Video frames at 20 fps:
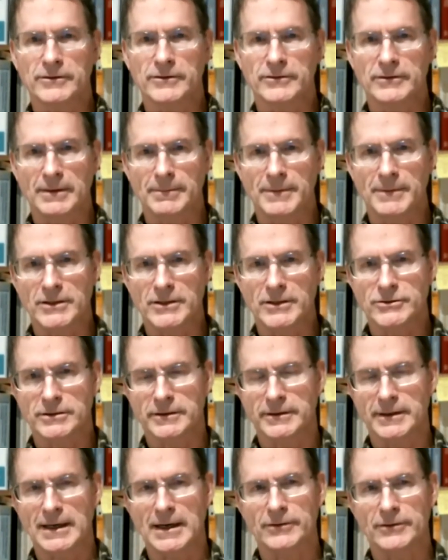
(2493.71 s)
as I mentioned at
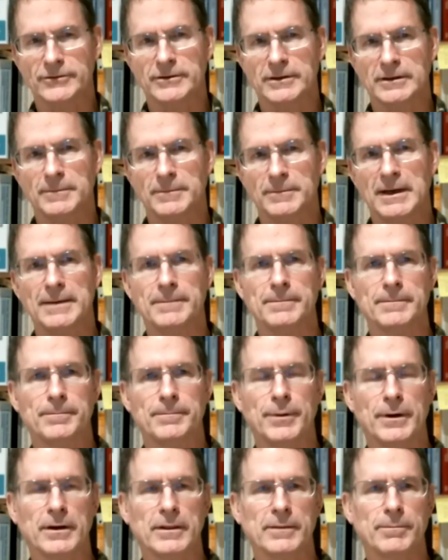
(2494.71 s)
the outset of my
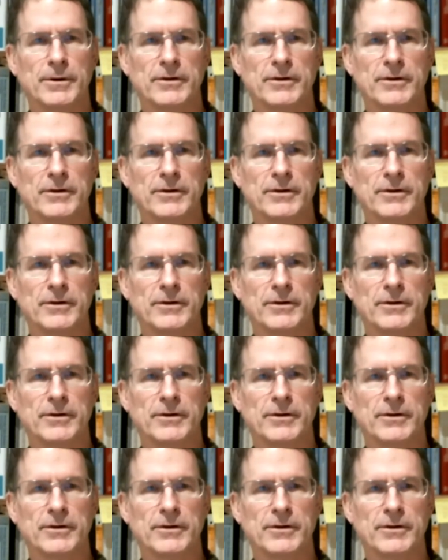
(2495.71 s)
part of the